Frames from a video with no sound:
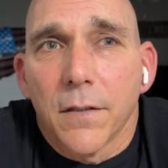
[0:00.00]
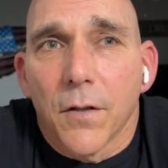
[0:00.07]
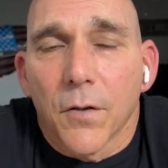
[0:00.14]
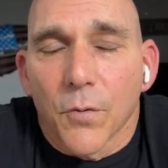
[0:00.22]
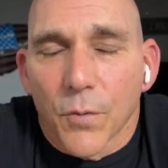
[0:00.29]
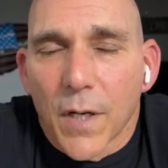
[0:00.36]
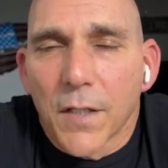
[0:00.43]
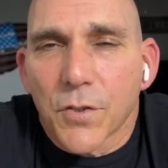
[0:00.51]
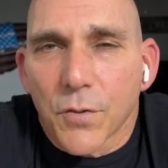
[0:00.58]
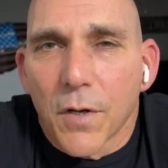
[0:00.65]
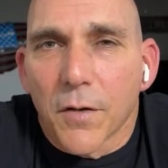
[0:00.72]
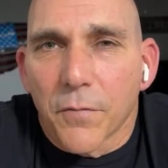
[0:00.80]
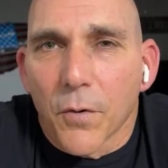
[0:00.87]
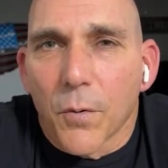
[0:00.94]
Ran
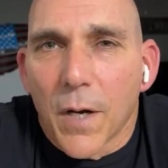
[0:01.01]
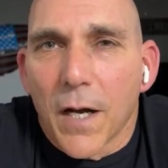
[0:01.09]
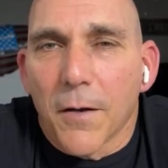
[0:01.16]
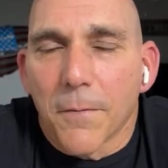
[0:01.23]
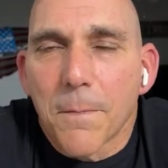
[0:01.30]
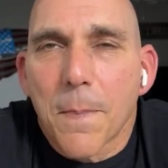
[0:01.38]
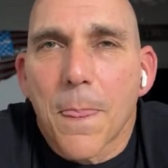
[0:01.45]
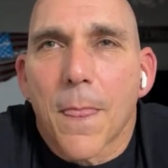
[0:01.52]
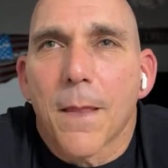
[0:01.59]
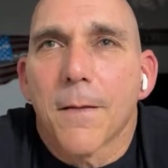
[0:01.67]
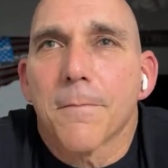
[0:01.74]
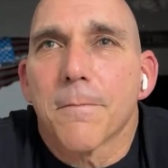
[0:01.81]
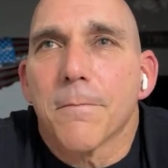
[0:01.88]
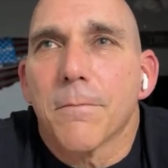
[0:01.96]
strong for a while,
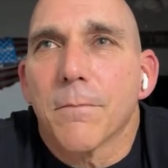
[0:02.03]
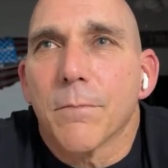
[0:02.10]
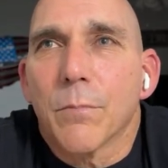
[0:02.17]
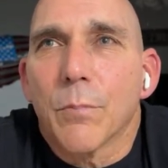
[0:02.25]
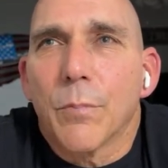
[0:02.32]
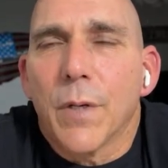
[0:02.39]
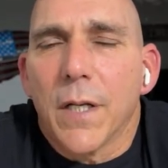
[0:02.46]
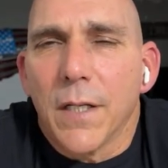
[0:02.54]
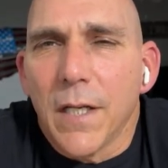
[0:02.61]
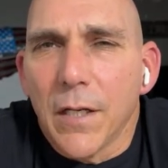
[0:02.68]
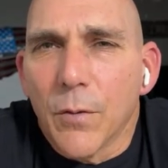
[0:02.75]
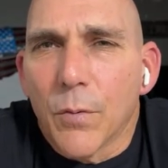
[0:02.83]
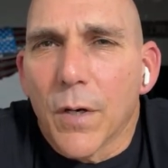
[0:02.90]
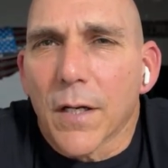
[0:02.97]
but it
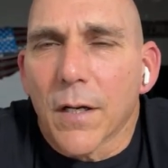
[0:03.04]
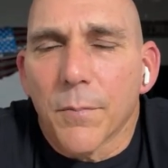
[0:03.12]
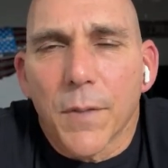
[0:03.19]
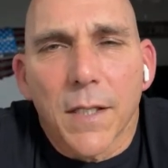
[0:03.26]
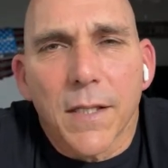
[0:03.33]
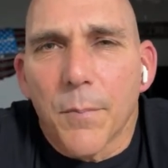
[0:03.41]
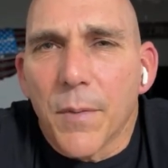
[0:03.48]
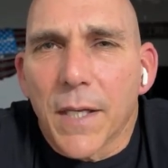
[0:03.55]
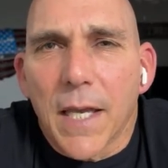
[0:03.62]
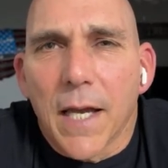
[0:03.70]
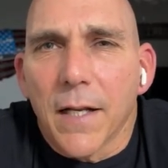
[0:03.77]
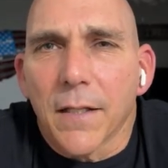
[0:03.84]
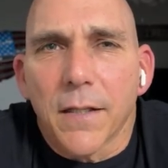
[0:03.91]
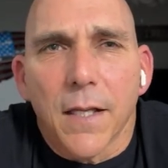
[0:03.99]
needed work. I'm not that
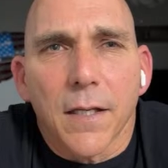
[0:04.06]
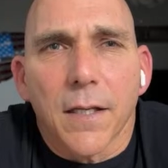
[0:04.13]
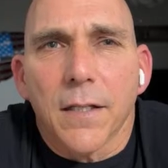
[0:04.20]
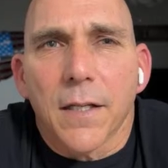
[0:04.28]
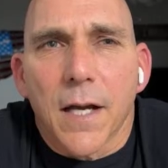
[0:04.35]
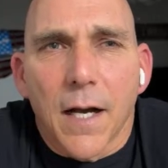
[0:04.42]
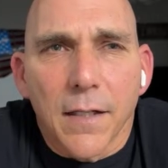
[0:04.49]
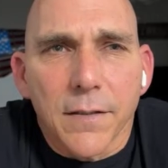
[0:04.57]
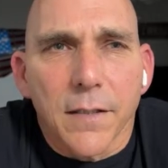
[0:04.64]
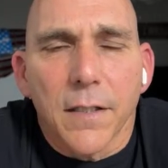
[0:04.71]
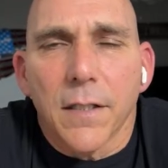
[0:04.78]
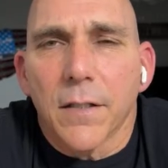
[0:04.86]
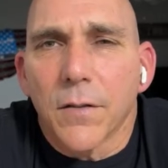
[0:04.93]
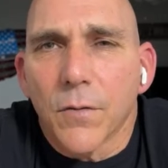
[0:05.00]
mechanic that can
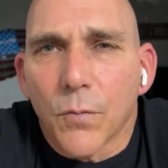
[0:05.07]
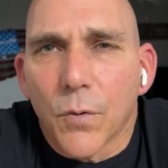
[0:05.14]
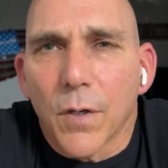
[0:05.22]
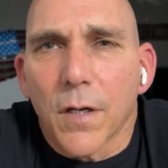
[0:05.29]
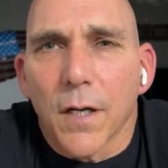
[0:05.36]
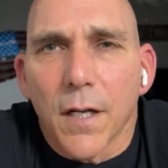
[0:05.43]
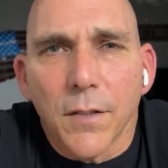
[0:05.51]
constantly work on it.